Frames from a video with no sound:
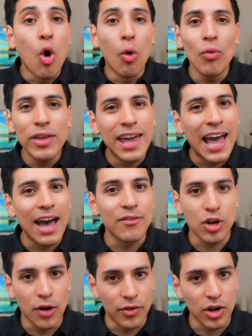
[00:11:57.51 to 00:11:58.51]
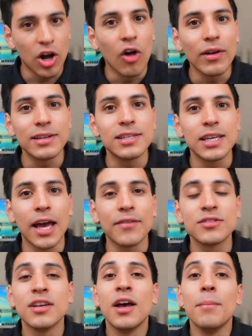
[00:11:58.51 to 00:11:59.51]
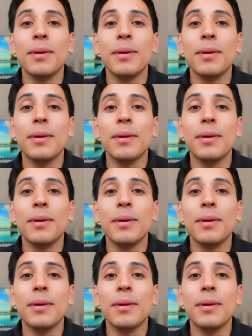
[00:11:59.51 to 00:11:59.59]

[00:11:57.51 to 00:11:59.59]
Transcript: only have covered call ETFs,